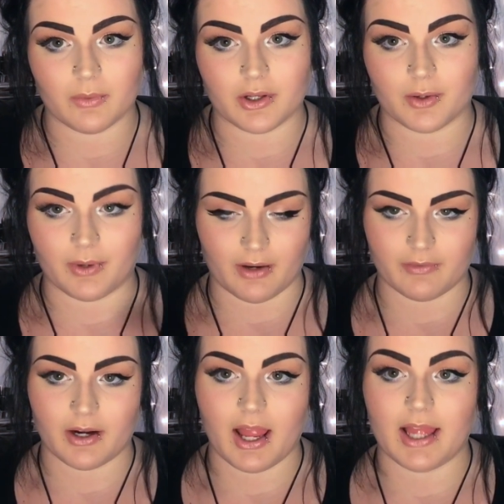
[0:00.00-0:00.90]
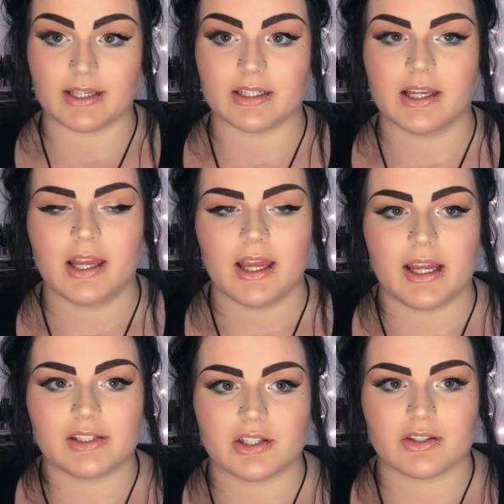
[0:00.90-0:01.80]
one or whatever and
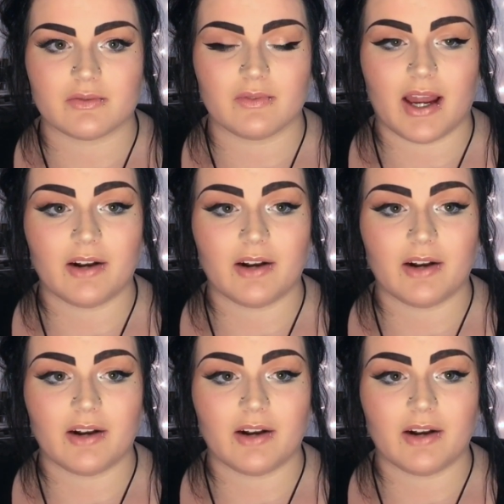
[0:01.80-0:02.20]
it just I